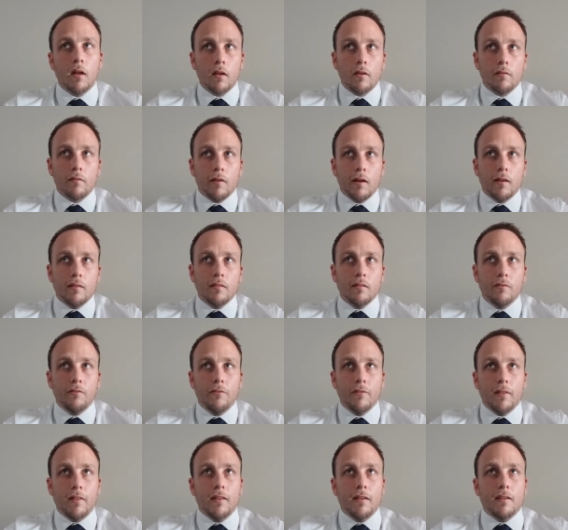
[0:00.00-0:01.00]
The reason
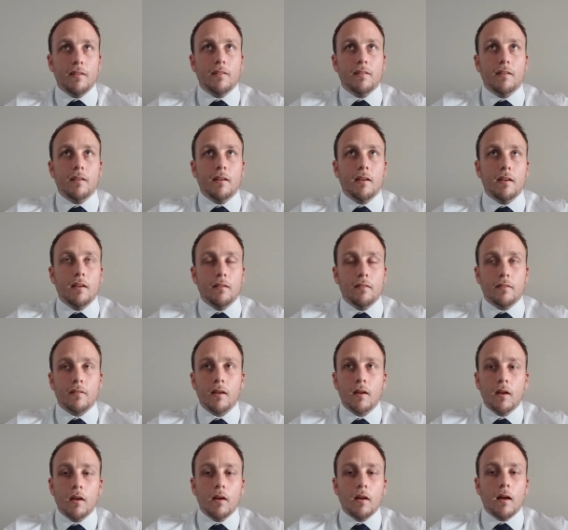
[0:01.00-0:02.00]
for this is
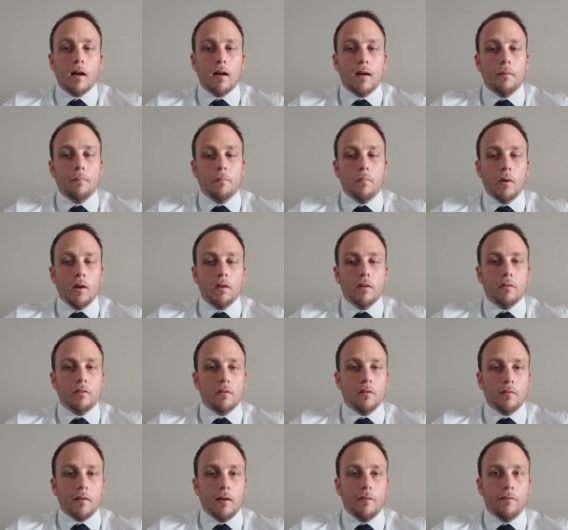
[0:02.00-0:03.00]
when you
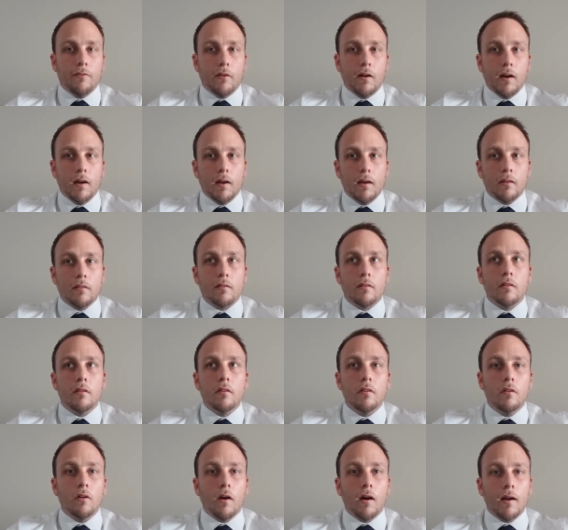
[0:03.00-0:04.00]
do refinance,
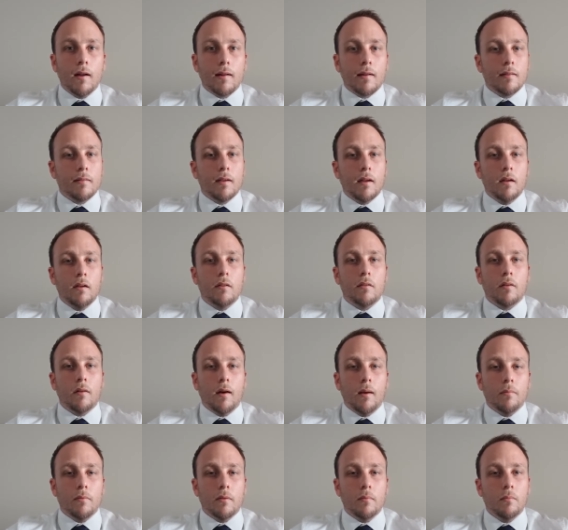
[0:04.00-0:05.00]
9 out of 10
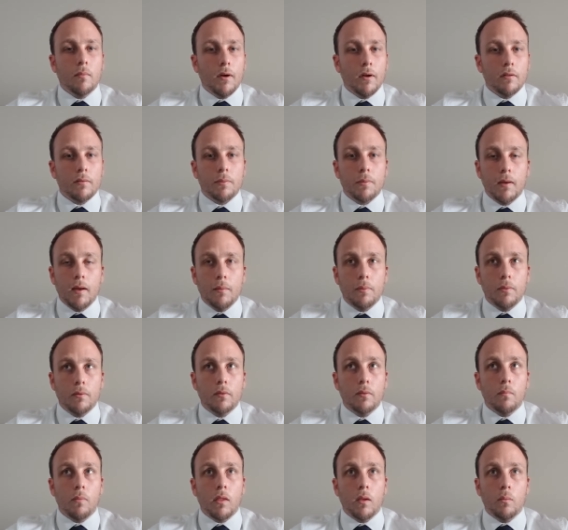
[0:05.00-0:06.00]
times, and most
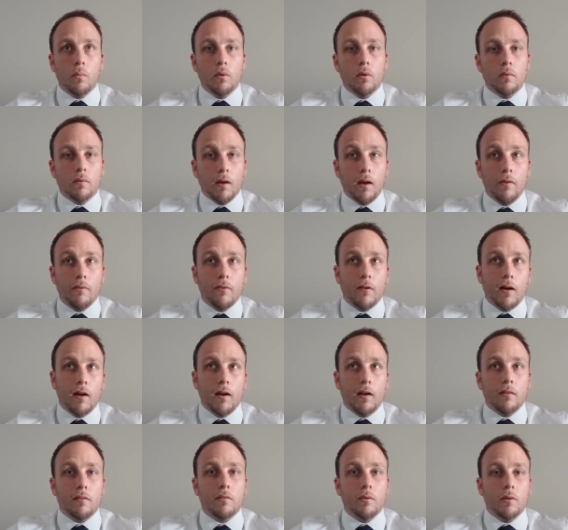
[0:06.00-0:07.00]
people will
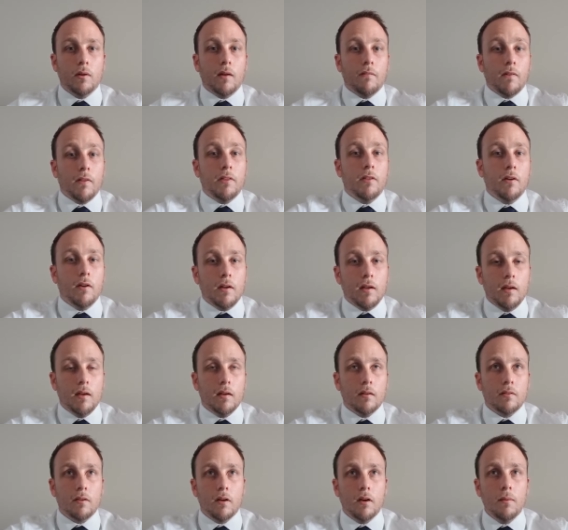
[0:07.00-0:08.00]
refinance to another
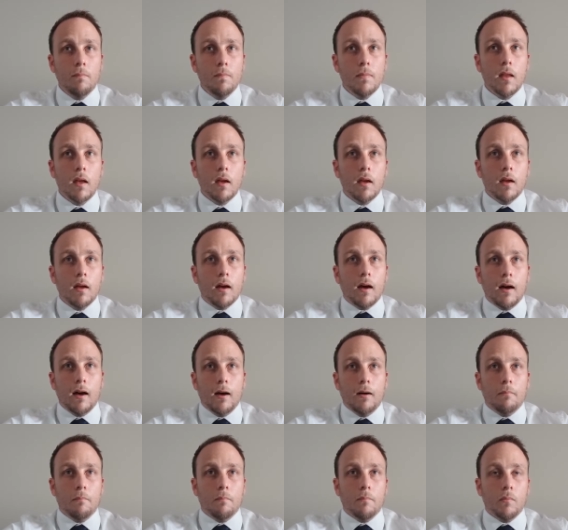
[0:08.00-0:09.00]
30-year term,
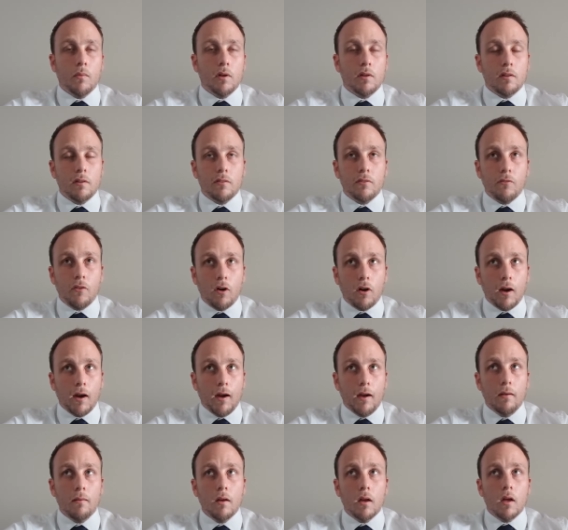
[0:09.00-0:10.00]
which is
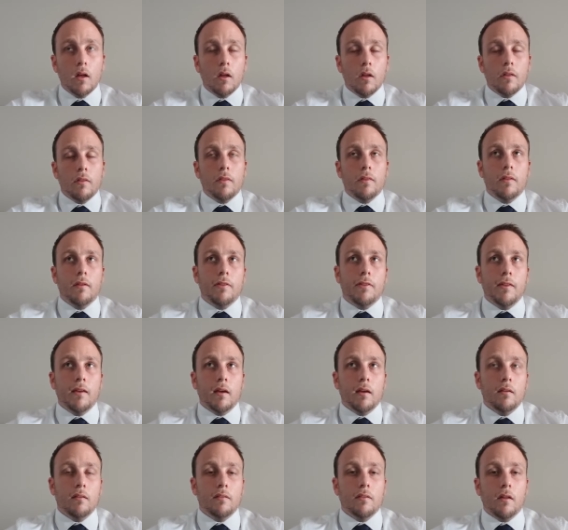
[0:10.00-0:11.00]
fine. The
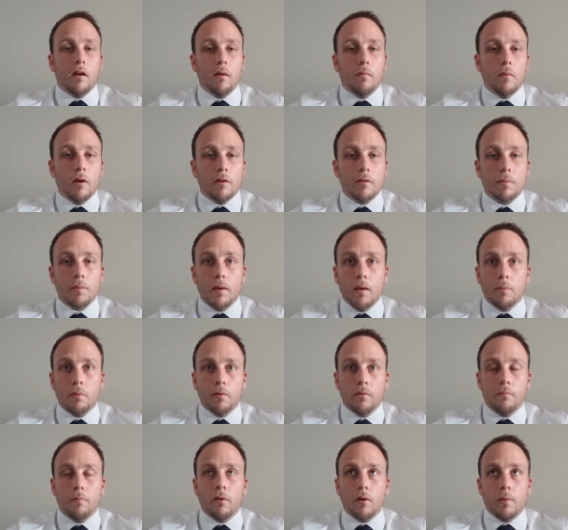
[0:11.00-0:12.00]
thing is, though, most
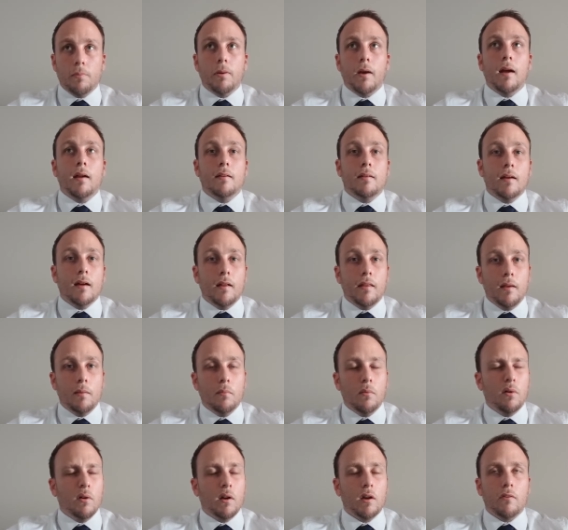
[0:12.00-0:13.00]
people have already paid down their
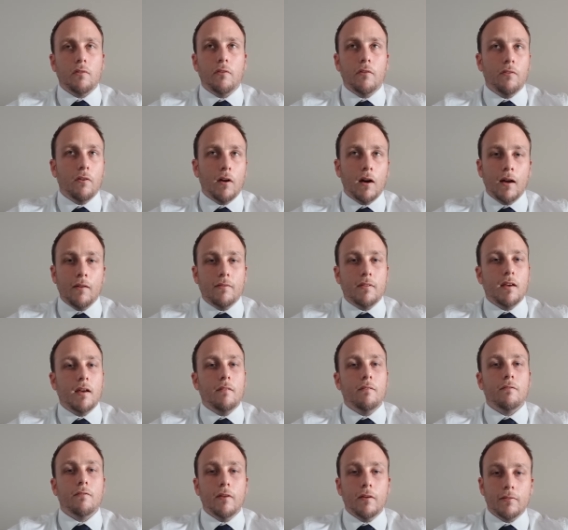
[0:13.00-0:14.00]
mortgage for 5,
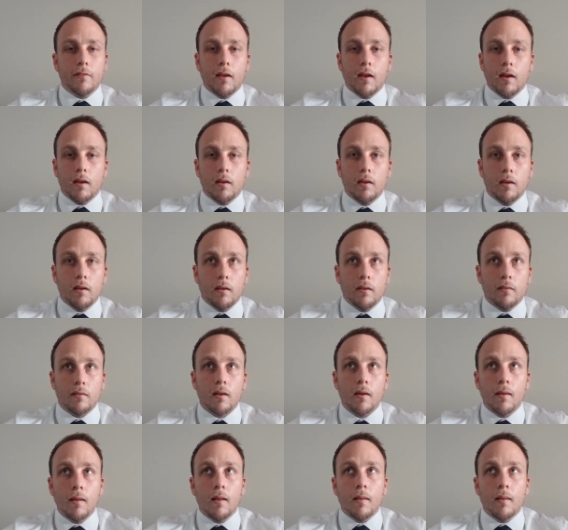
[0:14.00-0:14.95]
10, 15 years.